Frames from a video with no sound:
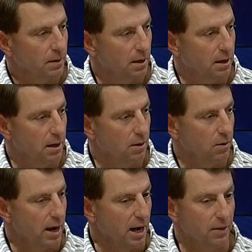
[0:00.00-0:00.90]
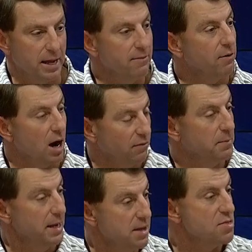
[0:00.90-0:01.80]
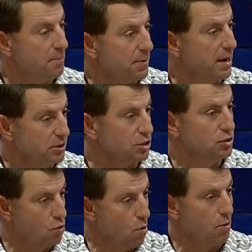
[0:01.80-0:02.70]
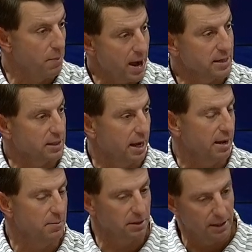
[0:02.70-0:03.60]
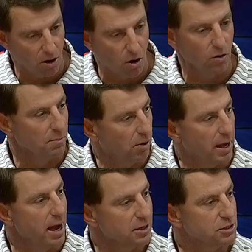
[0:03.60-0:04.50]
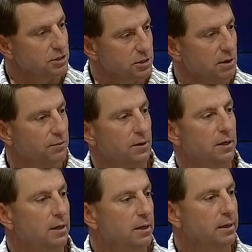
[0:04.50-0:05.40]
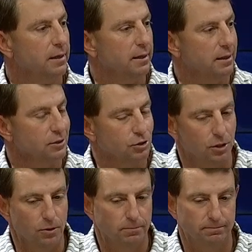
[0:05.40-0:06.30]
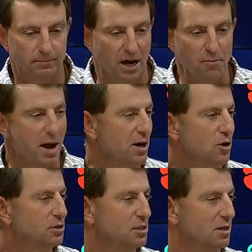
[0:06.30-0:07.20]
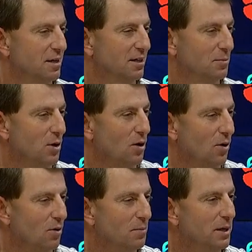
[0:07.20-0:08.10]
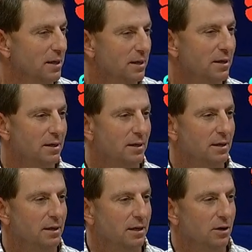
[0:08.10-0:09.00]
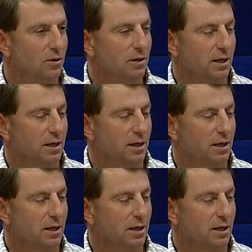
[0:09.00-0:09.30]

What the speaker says: You know, how they involve him in the just normal pass game, but then all the play action stuff. So everybody knows he's going to get the ball, but, you know,